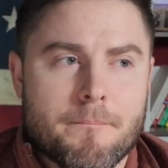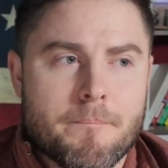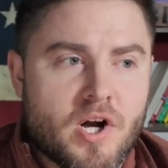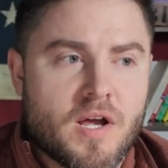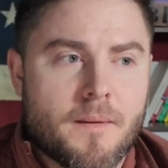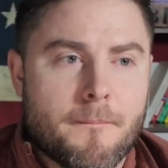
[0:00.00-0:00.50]

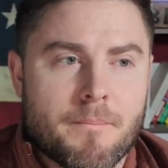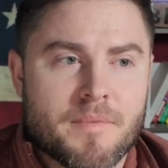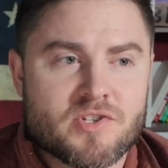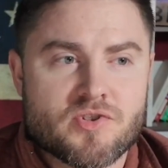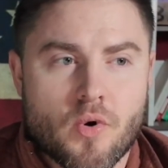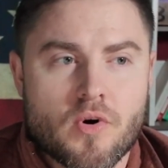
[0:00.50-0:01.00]
But a
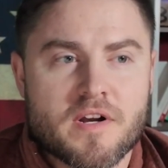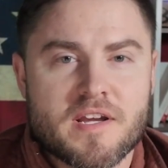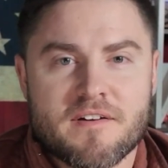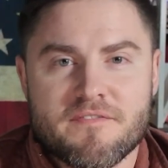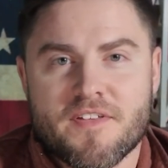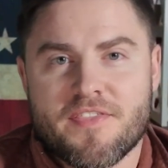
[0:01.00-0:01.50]

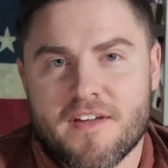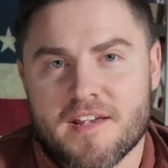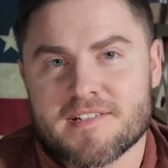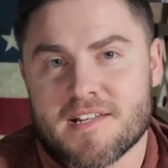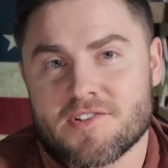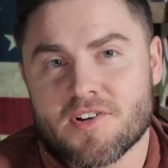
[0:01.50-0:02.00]
majority of the
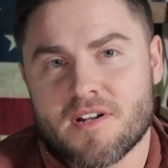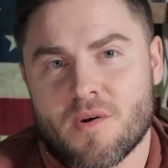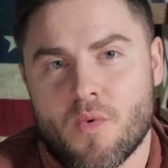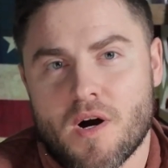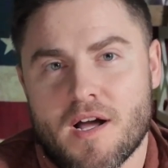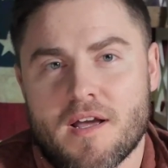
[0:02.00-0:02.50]
things that you're
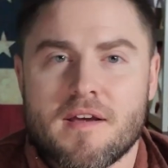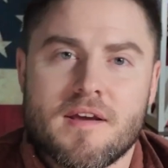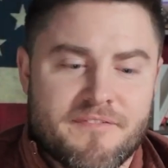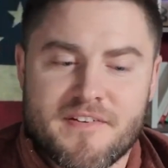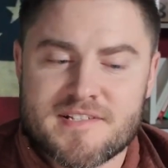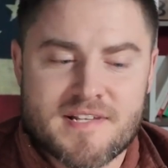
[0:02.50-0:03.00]
gonna want,
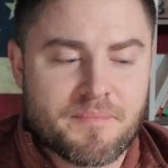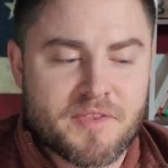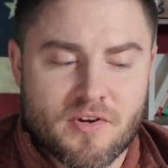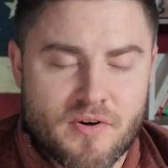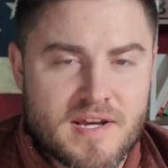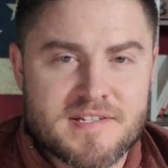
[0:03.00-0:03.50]
if it's
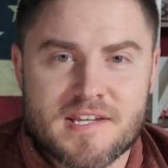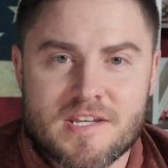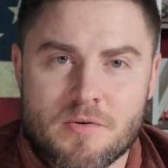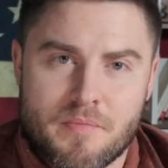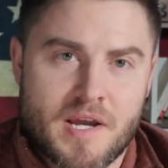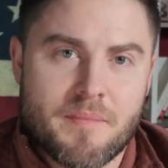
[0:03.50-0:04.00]
something crazy,
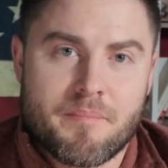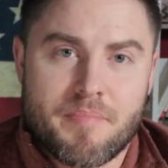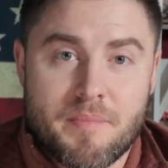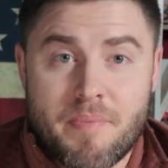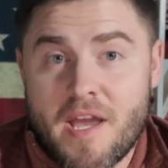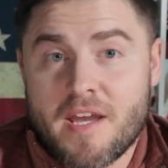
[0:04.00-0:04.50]
you might
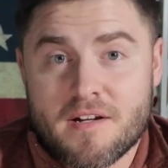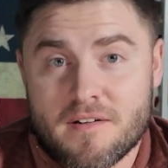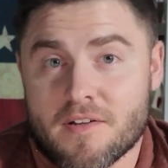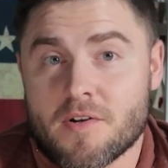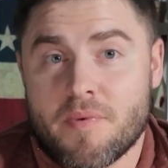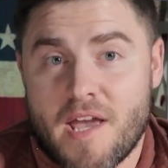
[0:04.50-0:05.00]
be paying a
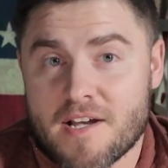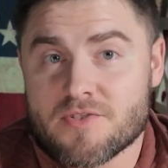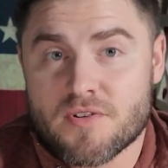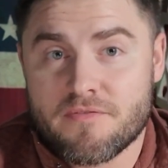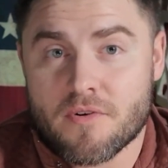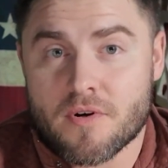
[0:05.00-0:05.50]
little bit
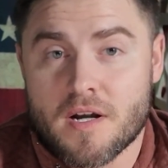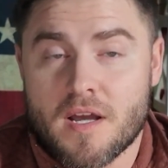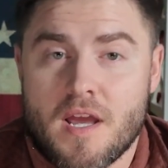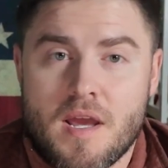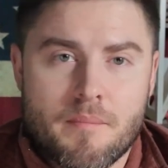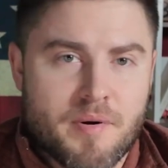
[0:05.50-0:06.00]
extra for it.
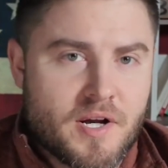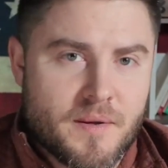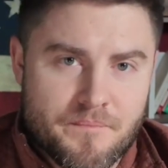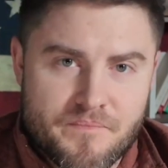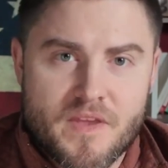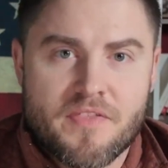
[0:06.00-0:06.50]

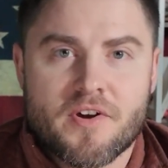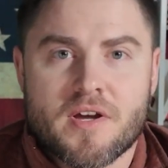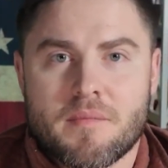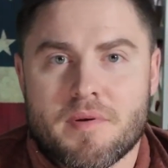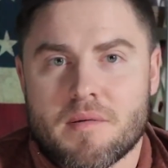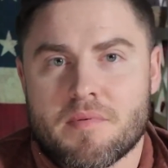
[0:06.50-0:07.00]
But they're
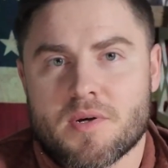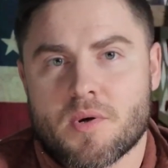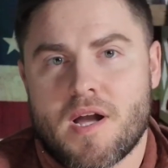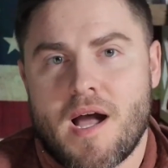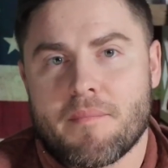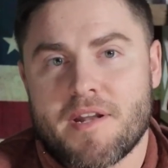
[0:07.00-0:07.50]
going to be able to
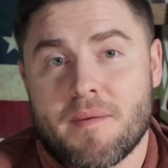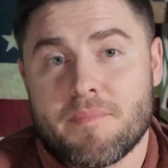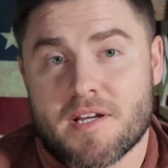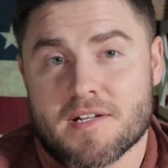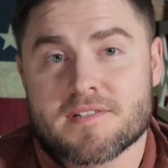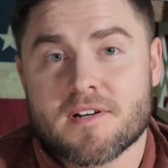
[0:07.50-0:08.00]
accommodate
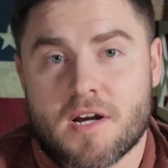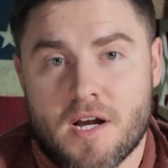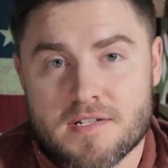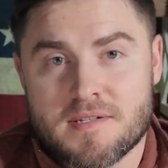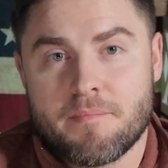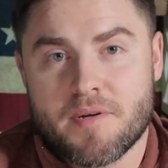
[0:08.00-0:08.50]
because they're a
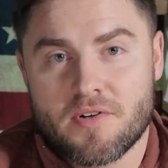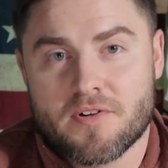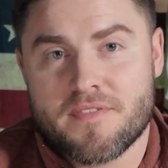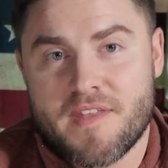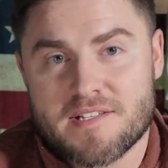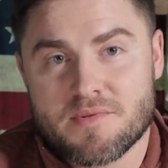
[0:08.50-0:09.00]
custom builder
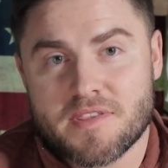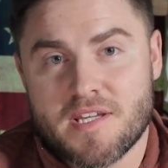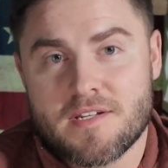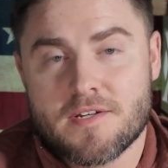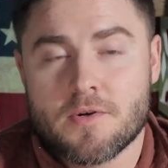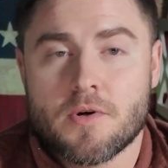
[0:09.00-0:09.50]
and that's what
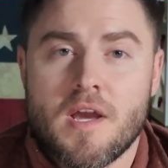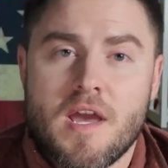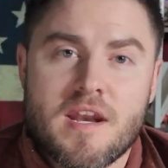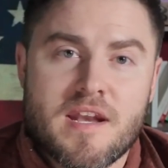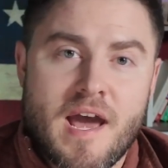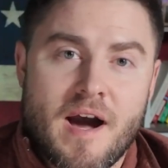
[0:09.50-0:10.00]
they do.
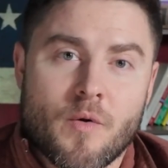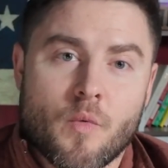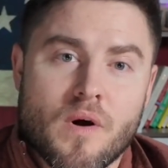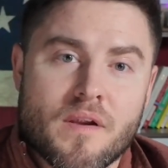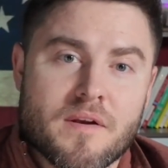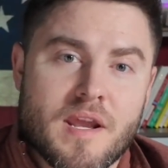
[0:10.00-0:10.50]
Now,
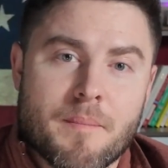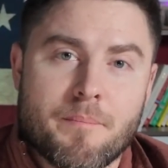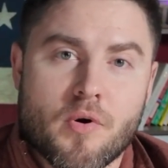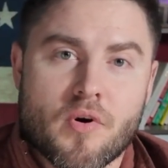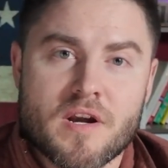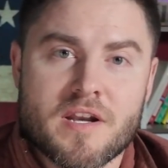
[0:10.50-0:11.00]
one
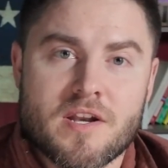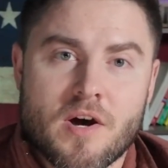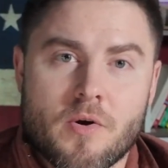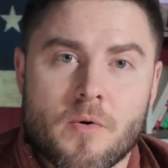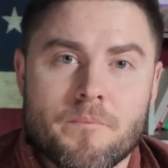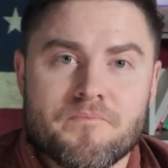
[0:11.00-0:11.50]
important
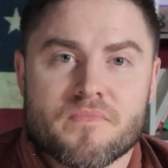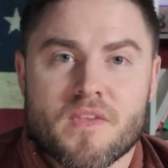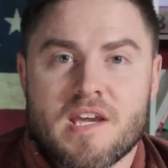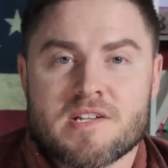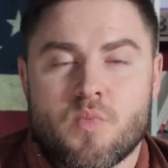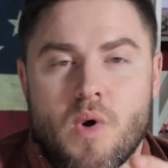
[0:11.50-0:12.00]
note
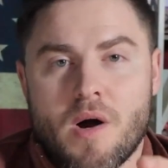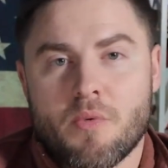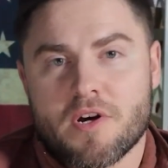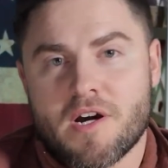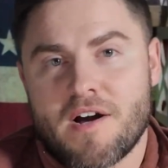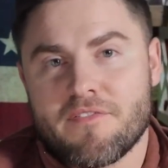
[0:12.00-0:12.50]
is while
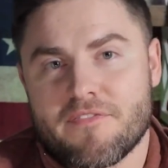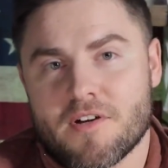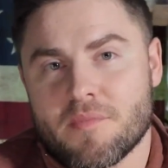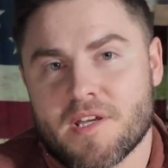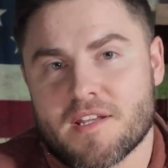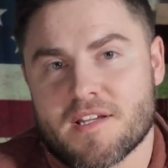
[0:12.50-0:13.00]
we were out
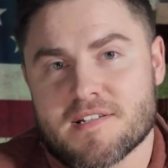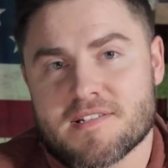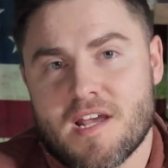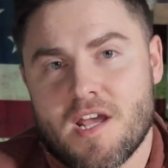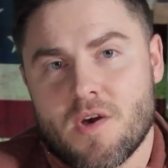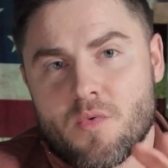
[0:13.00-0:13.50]
filming this,
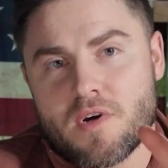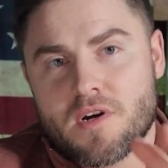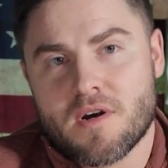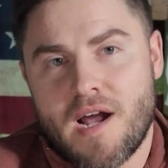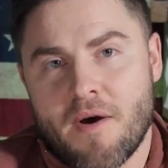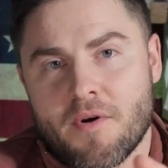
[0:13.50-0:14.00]
we
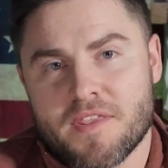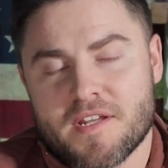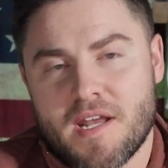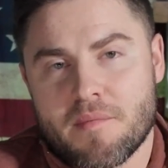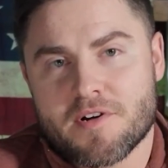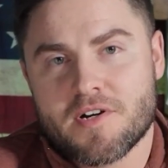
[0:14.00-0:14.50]
were out in the
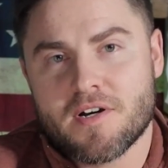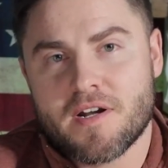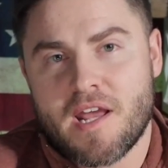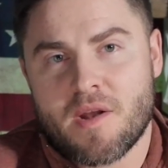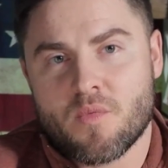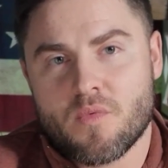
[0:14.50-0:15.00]

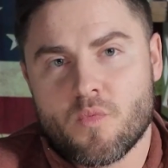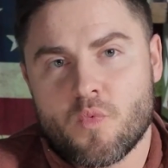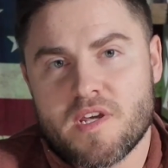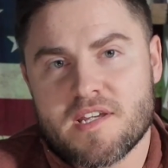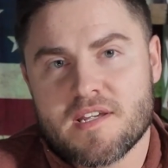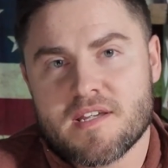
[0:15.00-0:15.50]
neighborhood and
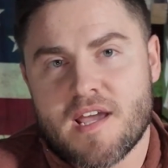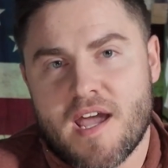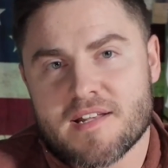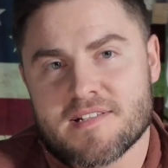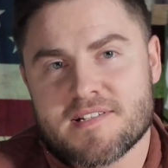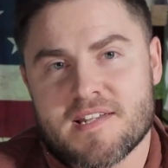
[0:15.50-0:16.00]
we
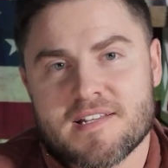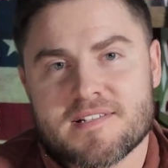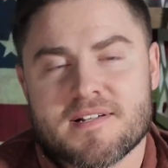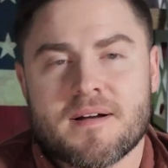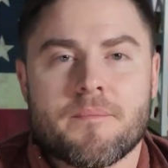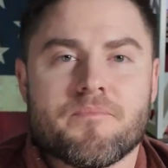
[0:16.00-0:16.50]
had seen
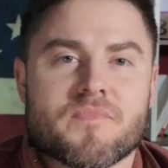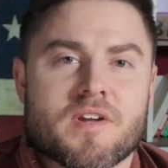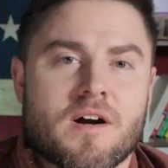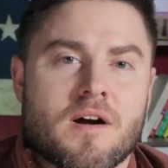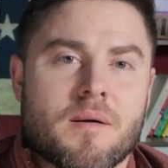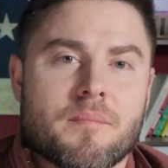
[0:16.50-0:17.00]
some
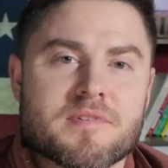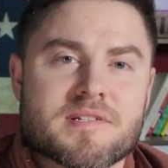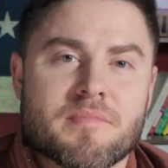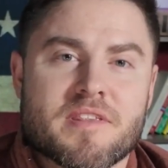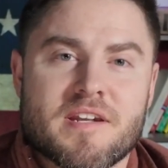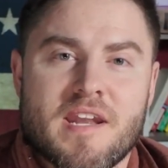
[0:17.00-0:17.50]

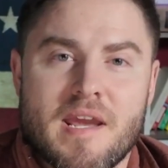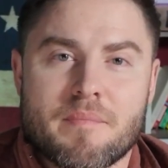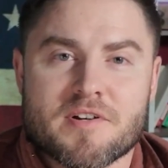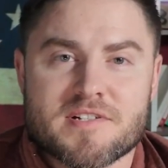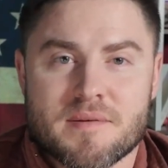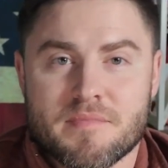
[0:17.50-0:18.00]
of the
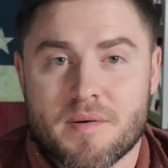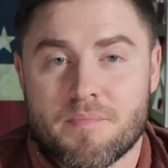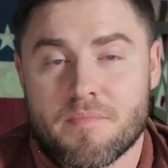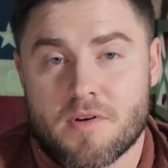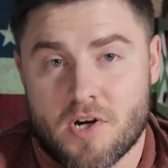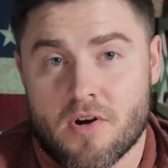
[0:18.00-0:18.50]
neighbors, some of the
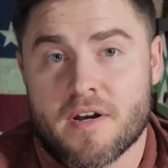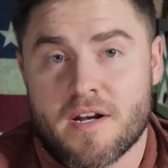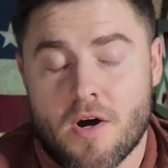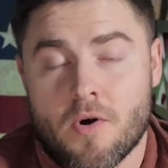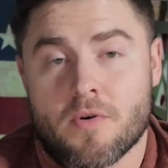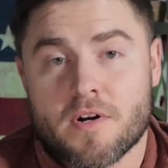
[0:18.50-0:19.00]

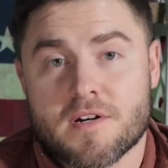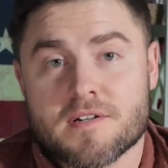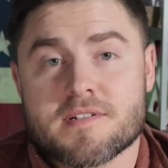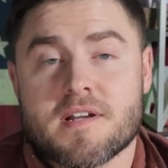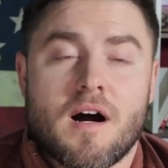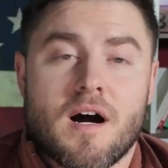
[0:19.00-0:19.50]
current
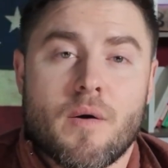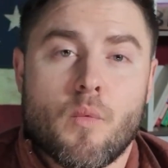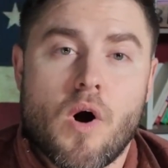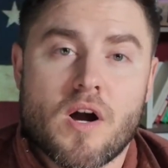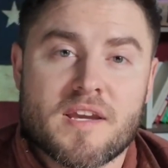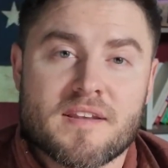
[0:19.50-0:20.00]
owners
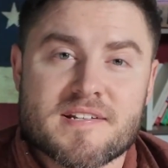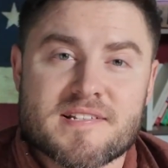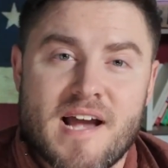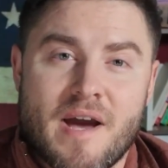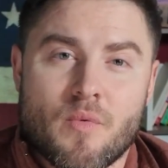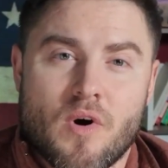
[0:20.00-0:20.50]
walking the
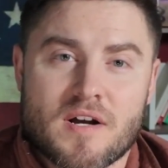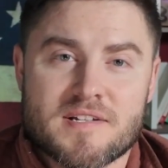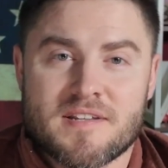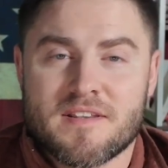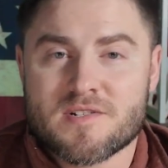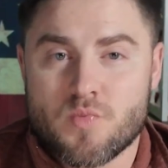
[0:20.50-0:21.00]

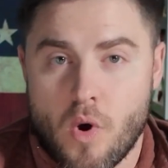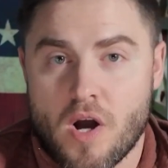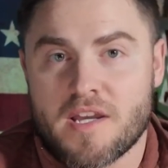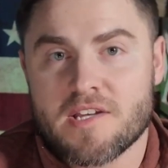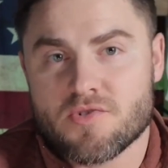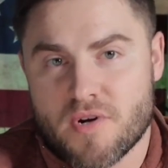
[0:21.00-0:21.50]
sidewalks, and there's
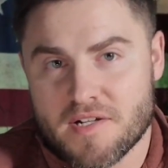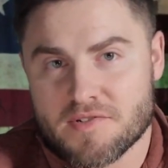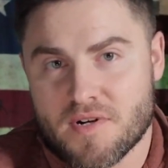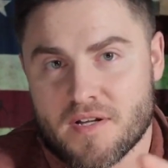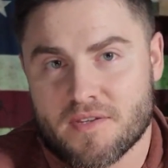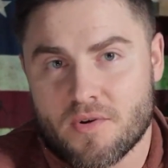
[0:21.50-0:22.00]
walking
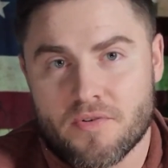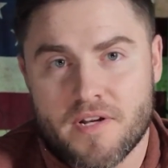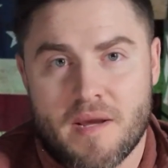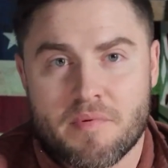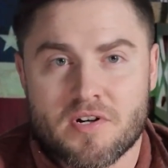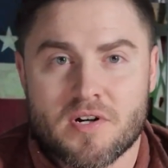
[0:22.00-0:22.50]
trails throughout the whole
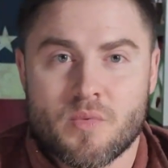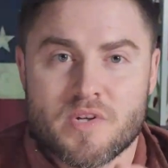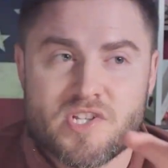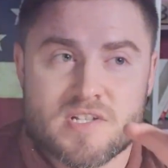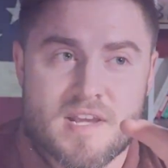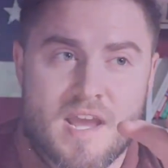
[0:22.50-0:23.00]
neighborhood,
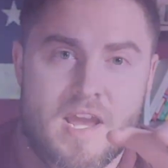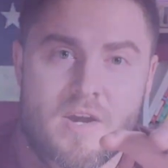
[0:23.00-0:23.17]
which is